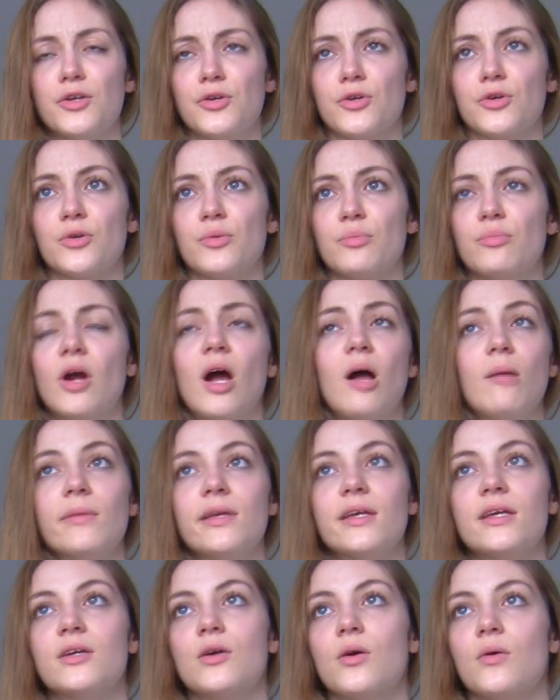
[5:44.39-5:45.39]
you're
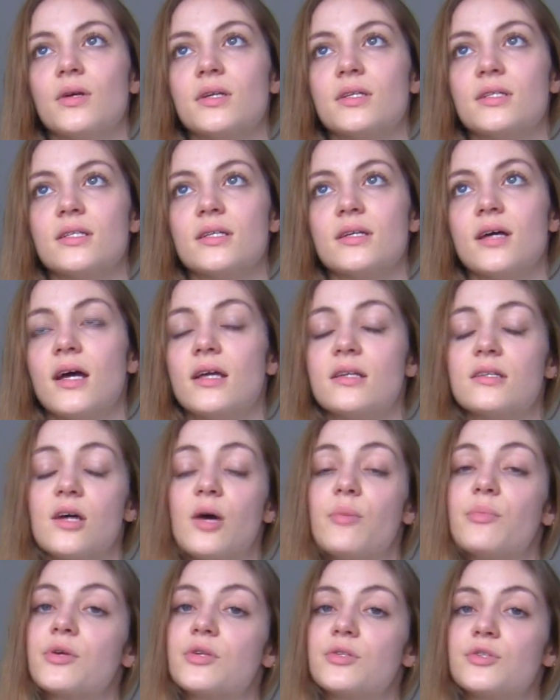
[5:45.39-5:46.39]
probably going to end
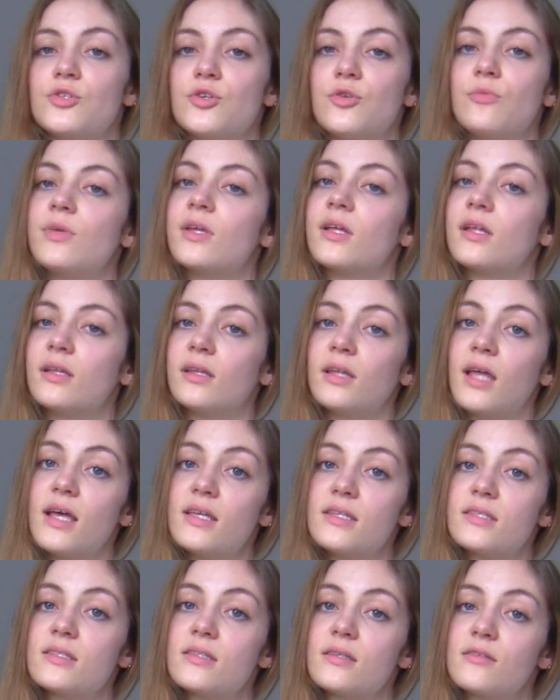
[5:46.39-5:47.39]
up consuming
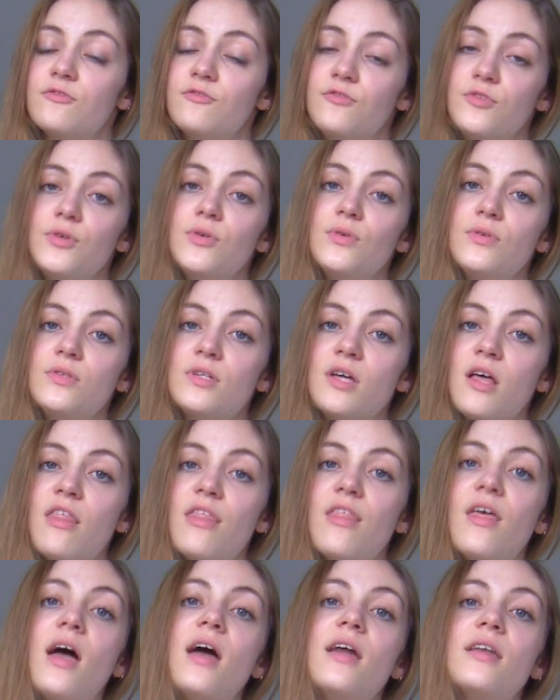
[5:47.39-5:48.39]
less food
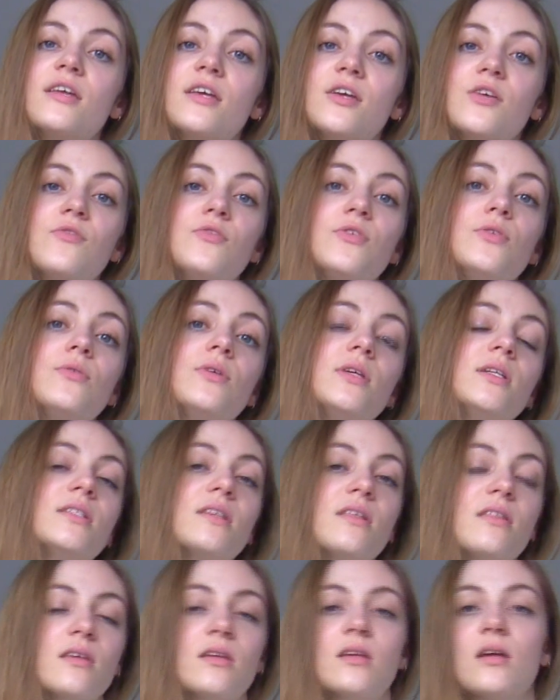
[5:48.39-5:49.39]
than if you
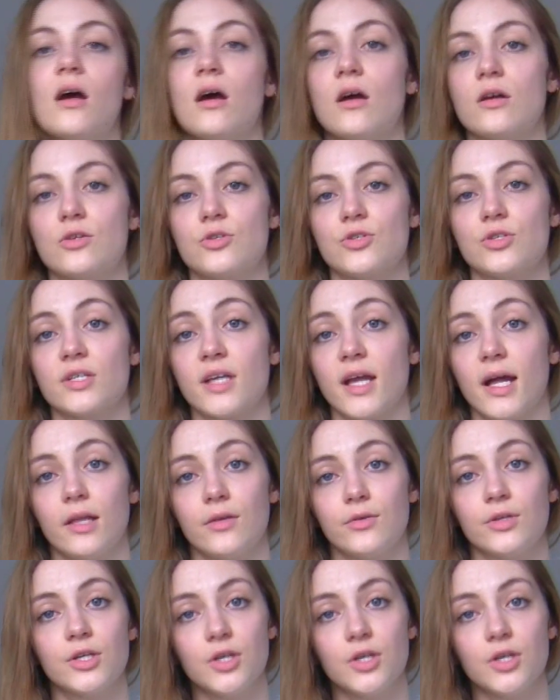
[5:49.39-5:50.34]
eat the 100 calorie